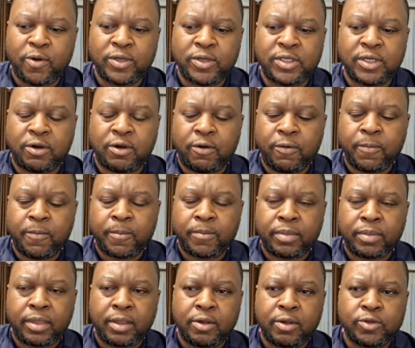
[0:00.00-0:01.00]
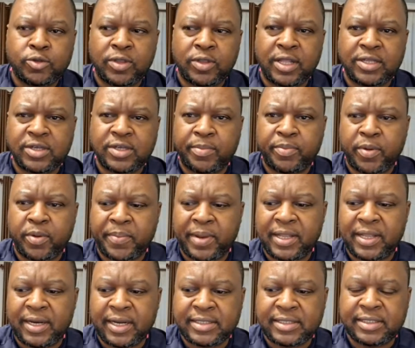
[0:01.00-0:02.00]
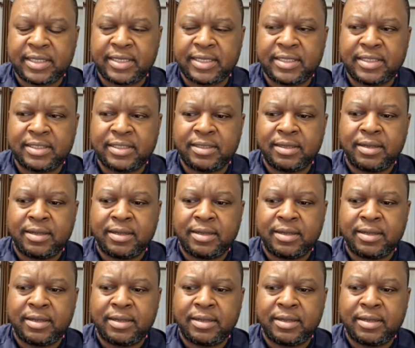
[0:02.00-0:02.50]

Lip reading: hotel so that you're properly rested